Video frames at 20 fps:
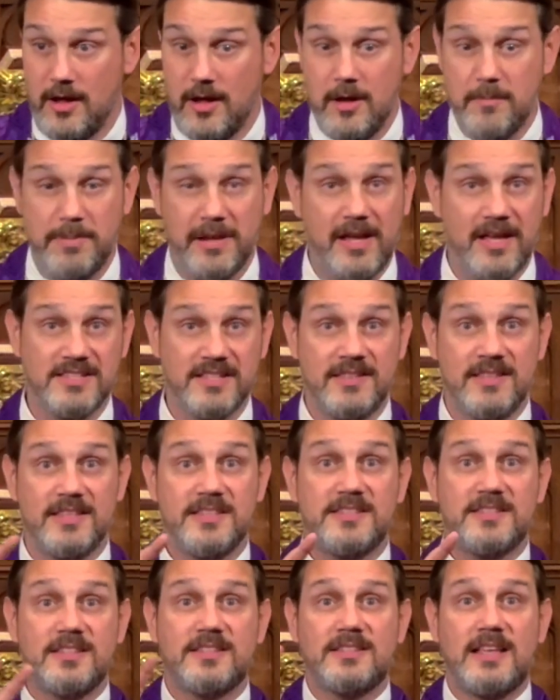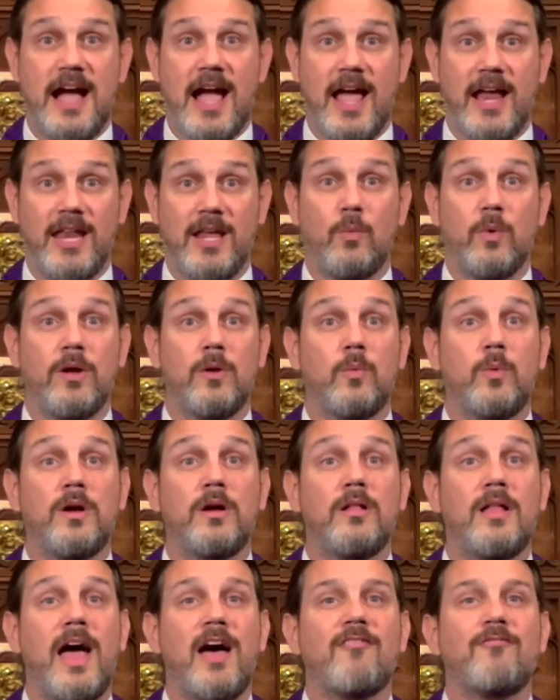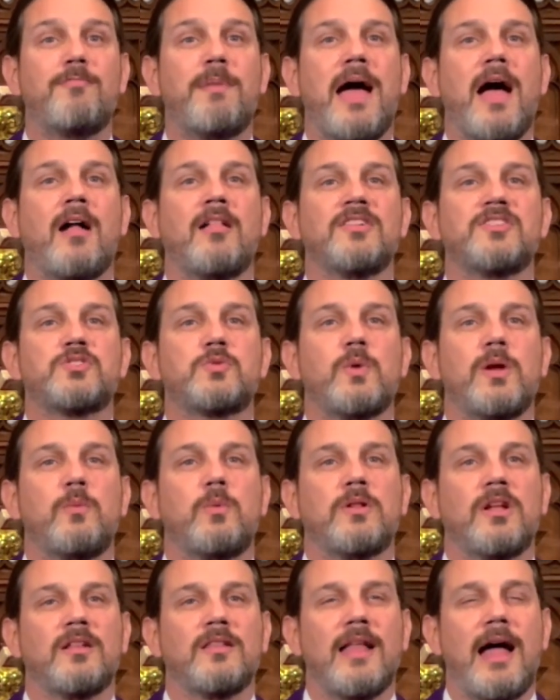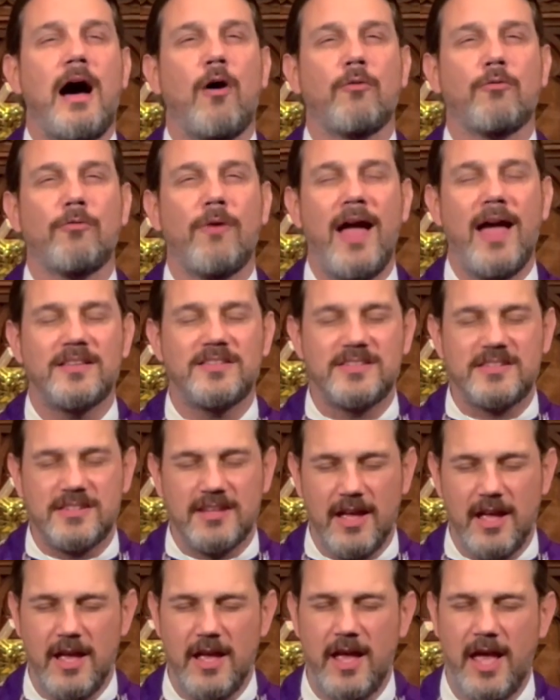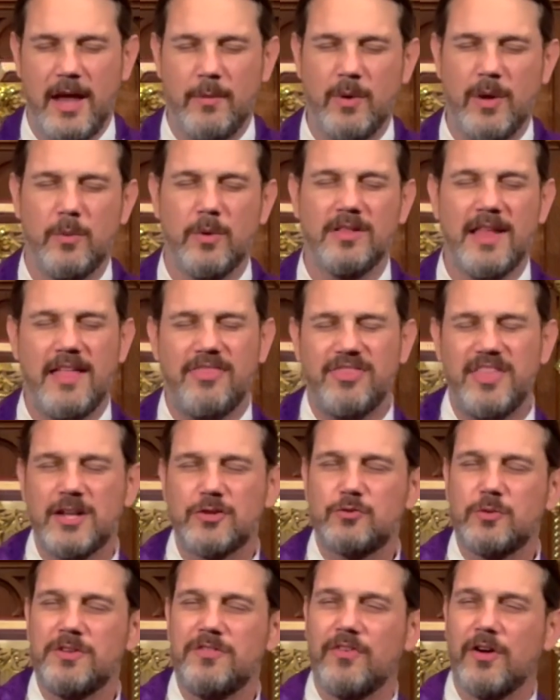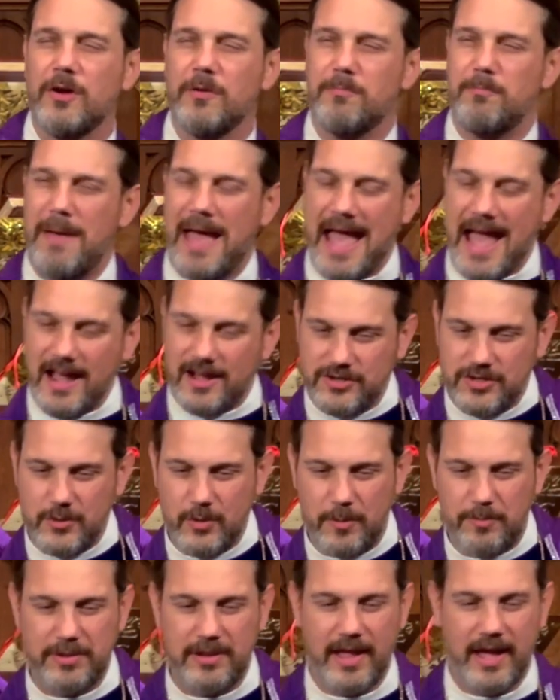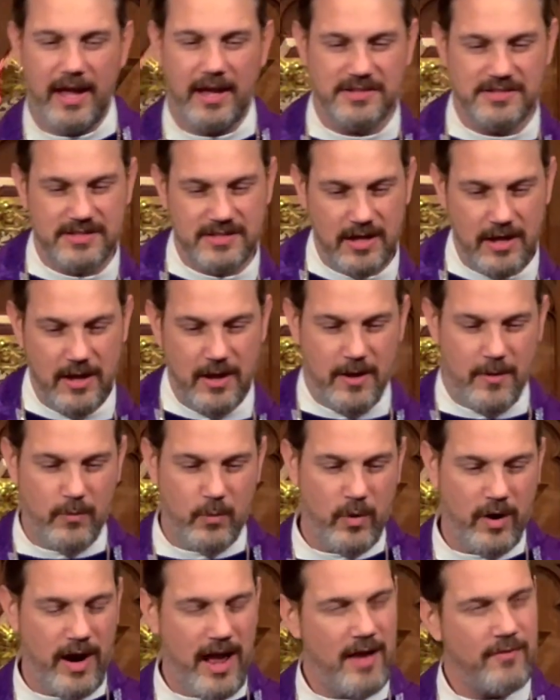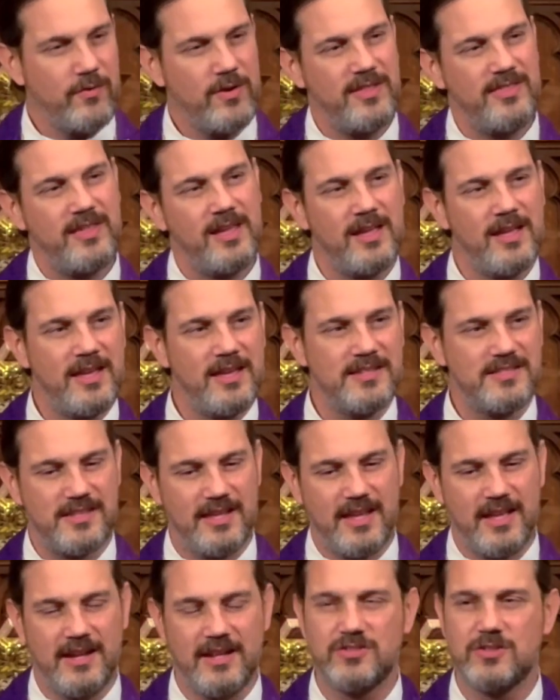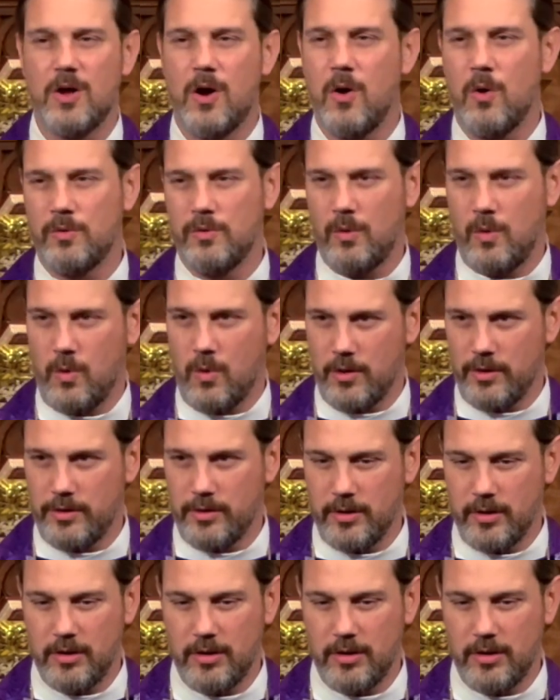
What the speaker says: Because in this society, we will have balance, we will allow rest, we will let things revert back to a place where everything is in its own order.